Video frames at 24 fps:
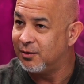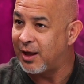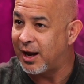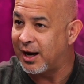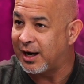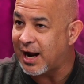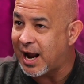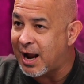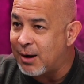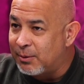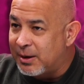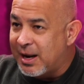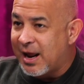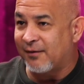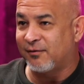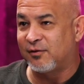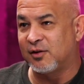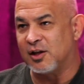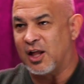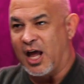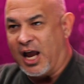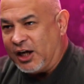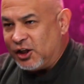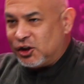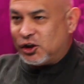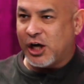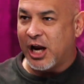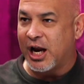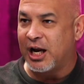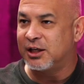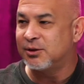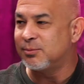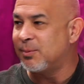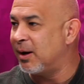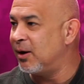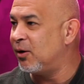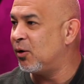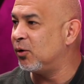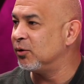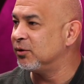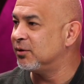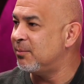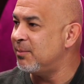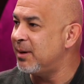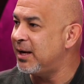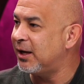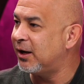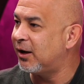like I would have to like change my whole
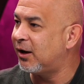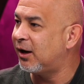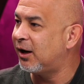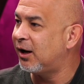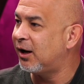demeanor.